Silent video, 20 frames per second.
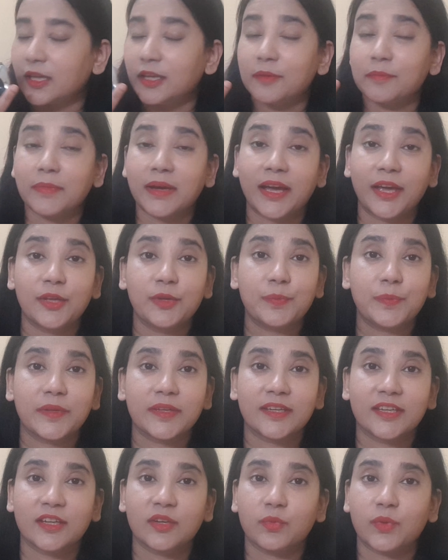in my
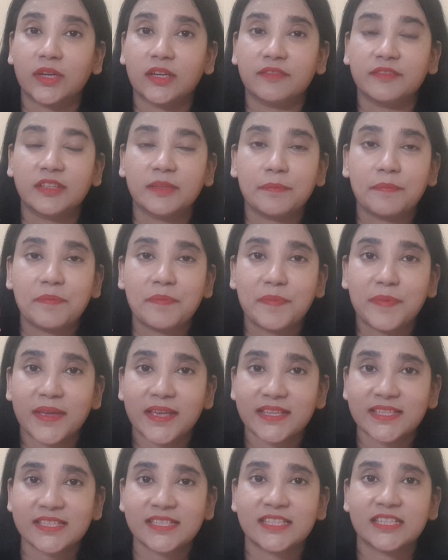opinion one of the
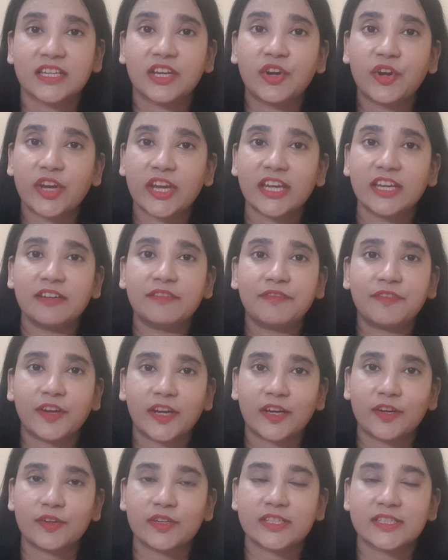best green
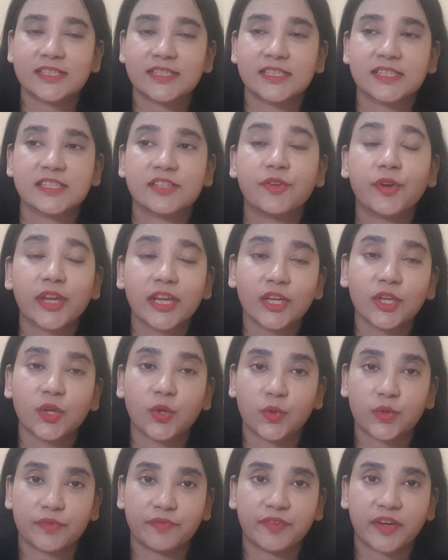fragrances green
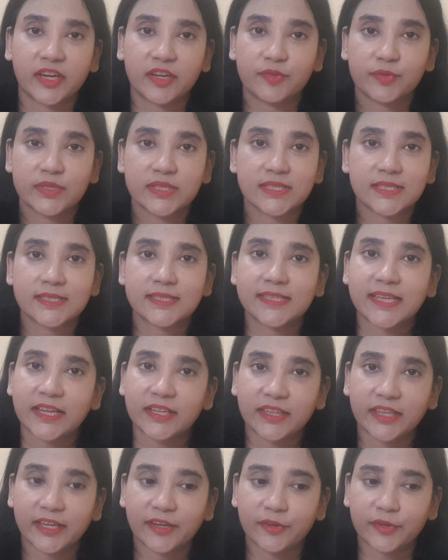note fragrances
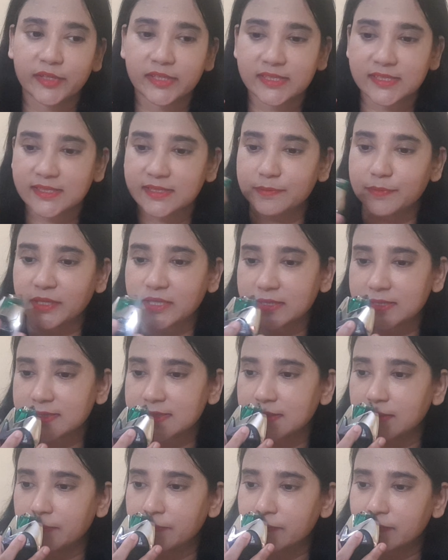that there is
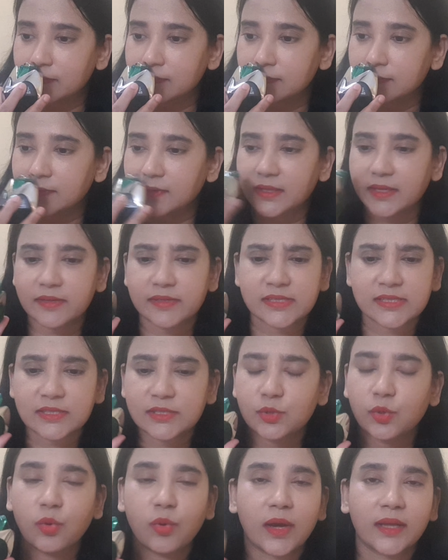because there is
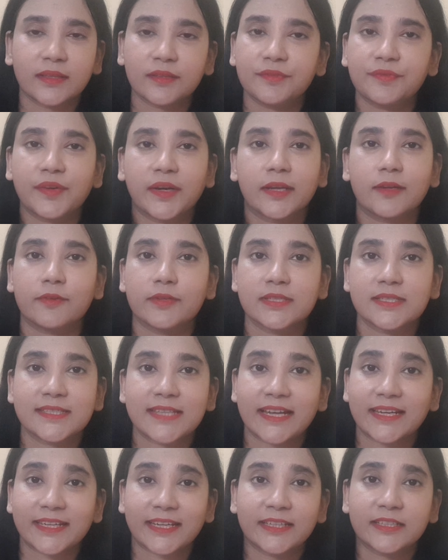no other fragrance
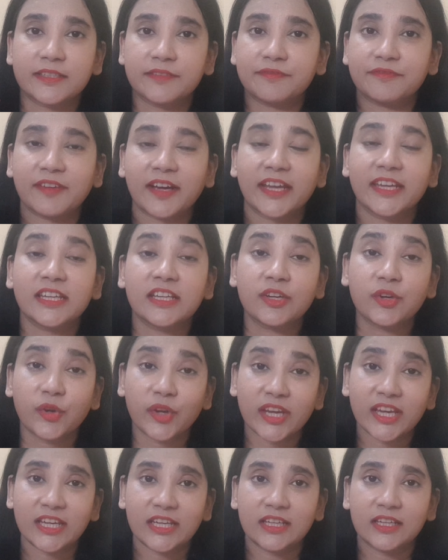that can define
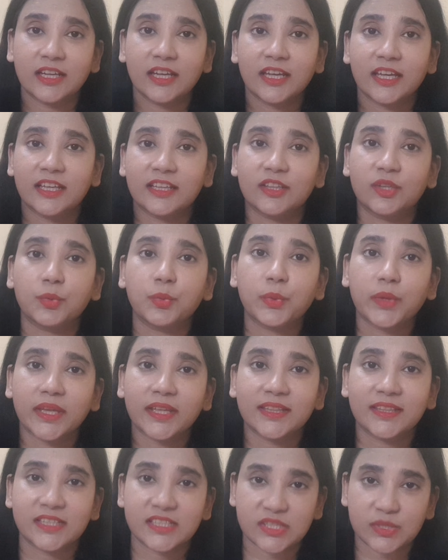green the way
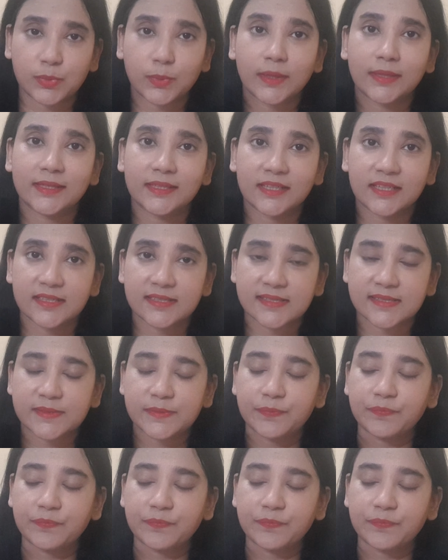this one does